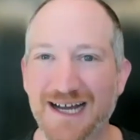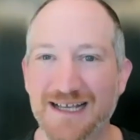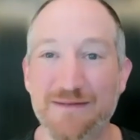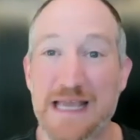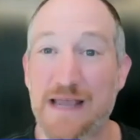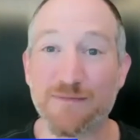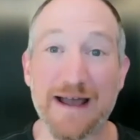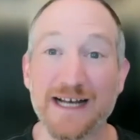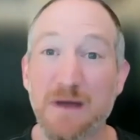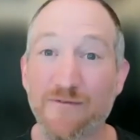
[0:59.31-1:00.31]
Uh, even
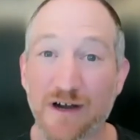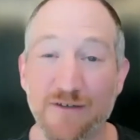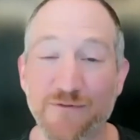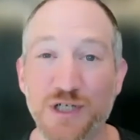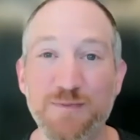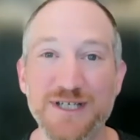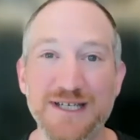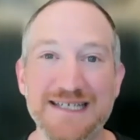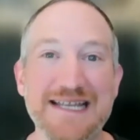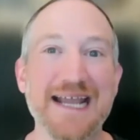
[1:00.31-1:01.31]
back to my very first
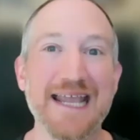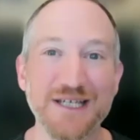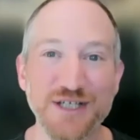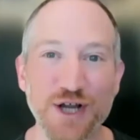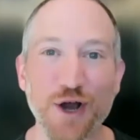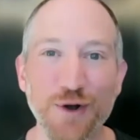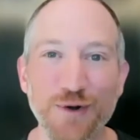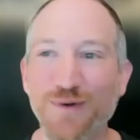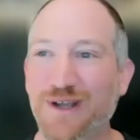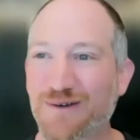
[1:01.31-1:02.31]
business decades
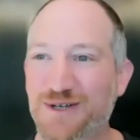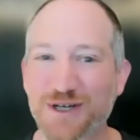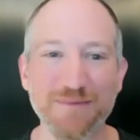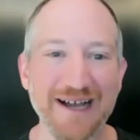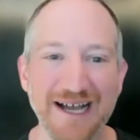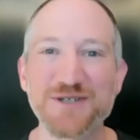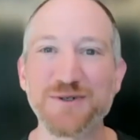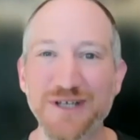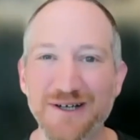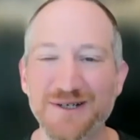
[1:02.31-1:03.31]
ago, you know, during my high
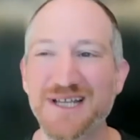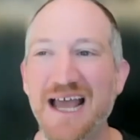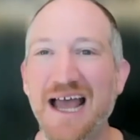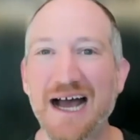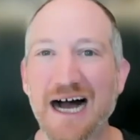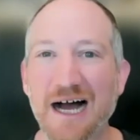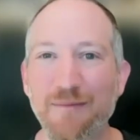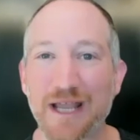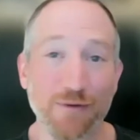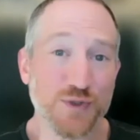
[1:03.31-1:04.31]
school years,
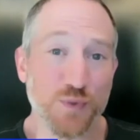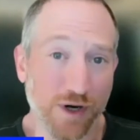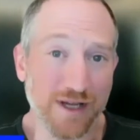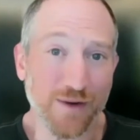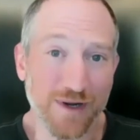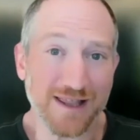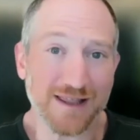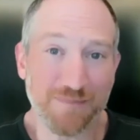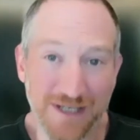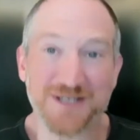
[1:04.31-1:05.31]
um, was working
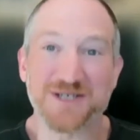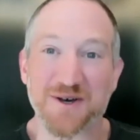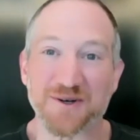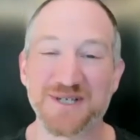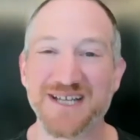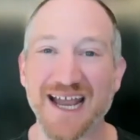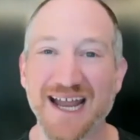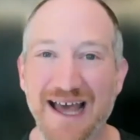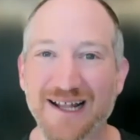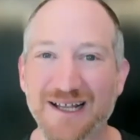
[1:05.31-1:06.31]
with business owners,
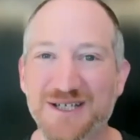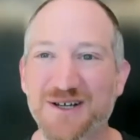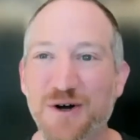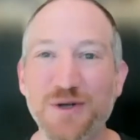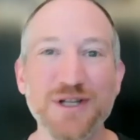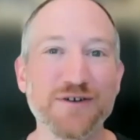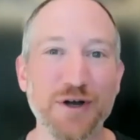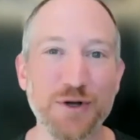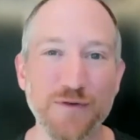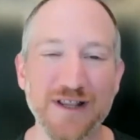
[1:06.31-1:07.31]
and that has only
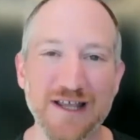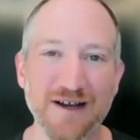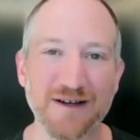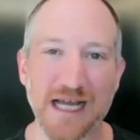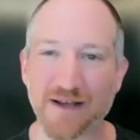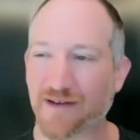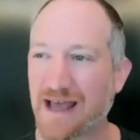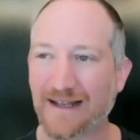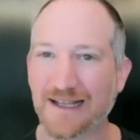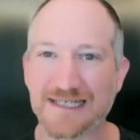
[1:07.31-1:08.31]
grown over the years. I've
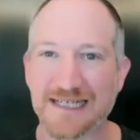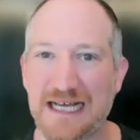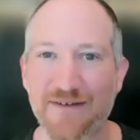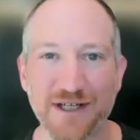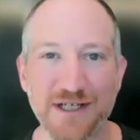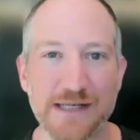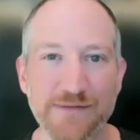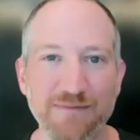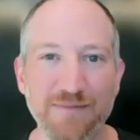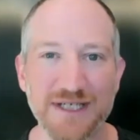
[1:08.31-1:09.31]
had at least a half dozen
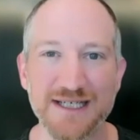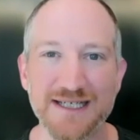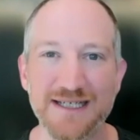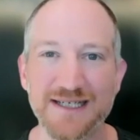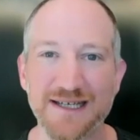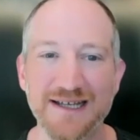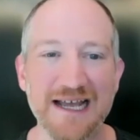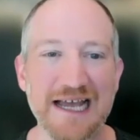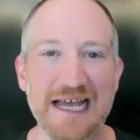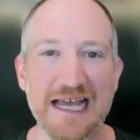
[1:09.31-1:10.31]
different businesses, and
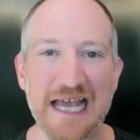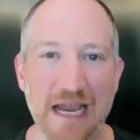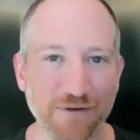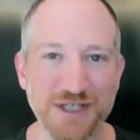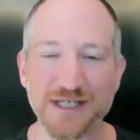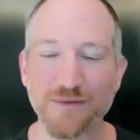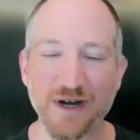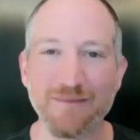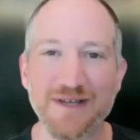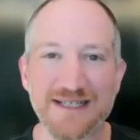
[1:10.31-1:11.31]
every single
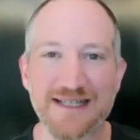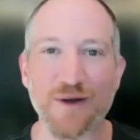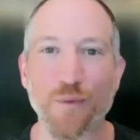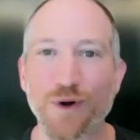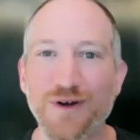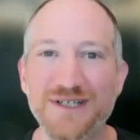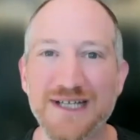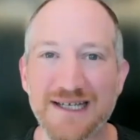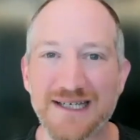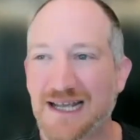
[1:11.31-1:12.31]
one of them is in that world.
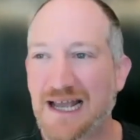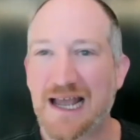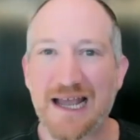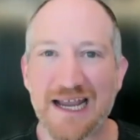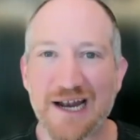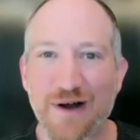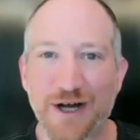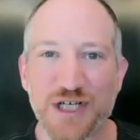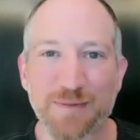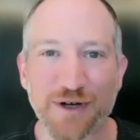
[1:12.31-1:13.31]
And you know,
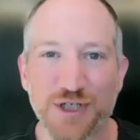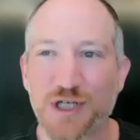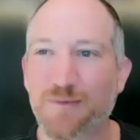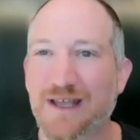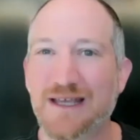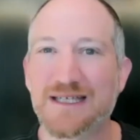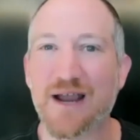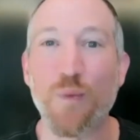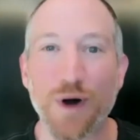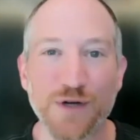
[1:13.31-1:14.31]
entrepreneurship is
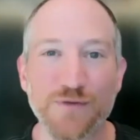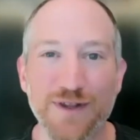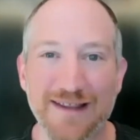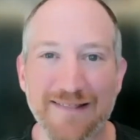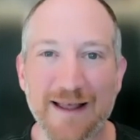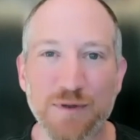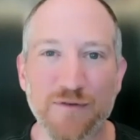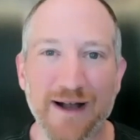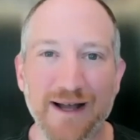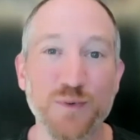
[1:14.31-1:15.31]
a wonderful thing that
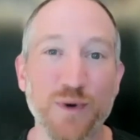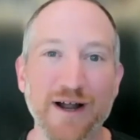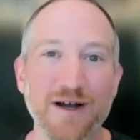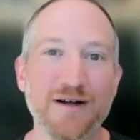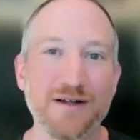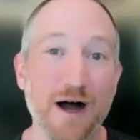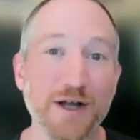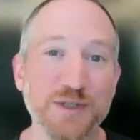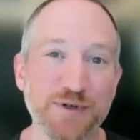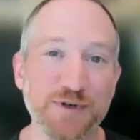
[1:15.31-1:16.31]
provides what I call
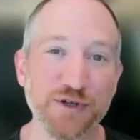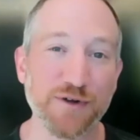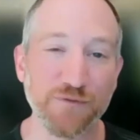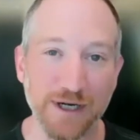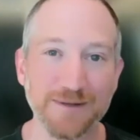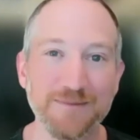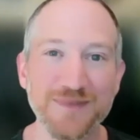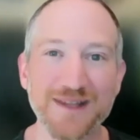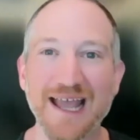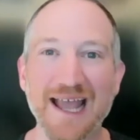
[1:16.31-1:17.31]
entrepreneurial freedom.
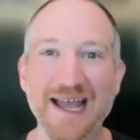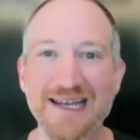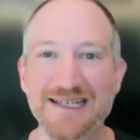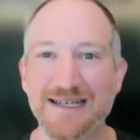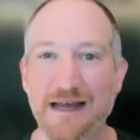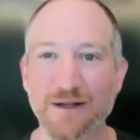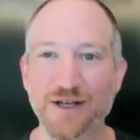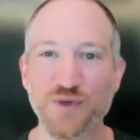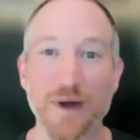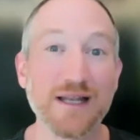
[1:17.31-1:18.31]
And not
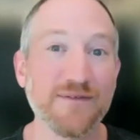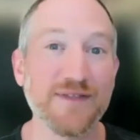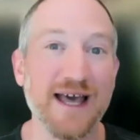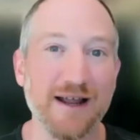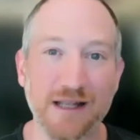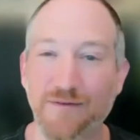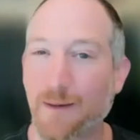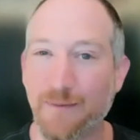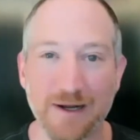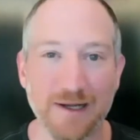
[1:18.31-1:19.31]
only do I love that, I love
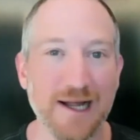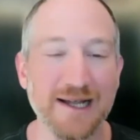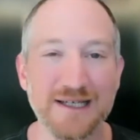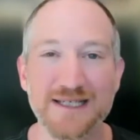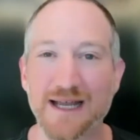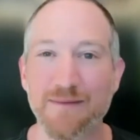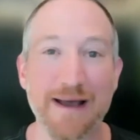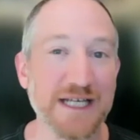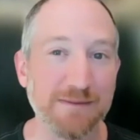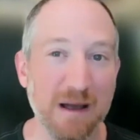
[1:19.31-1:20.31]
helping clients and
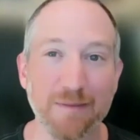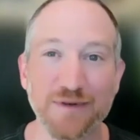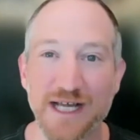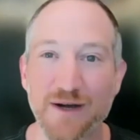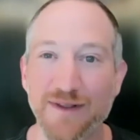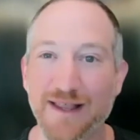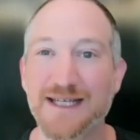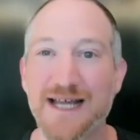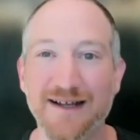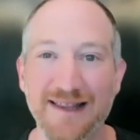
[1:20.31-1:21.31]
mastermind members out with
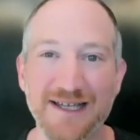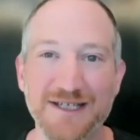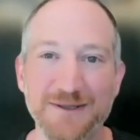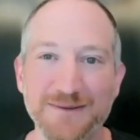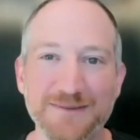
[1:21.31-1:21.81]
exactly that too.